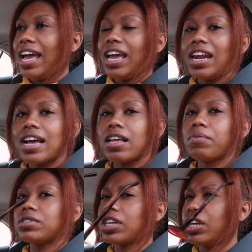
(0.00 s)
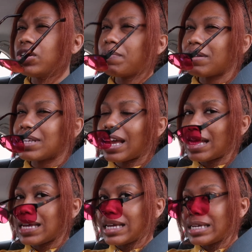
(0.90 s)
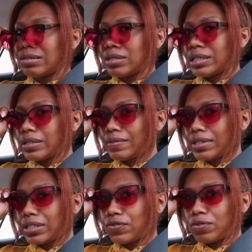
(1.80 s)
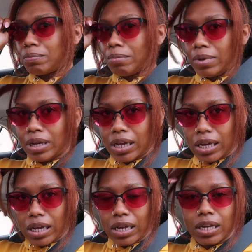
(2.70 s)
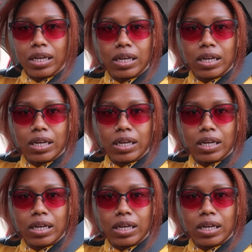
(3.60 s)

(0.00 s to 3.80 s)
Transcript: And I thought it was cute, but I was like, I don't know if this is for me.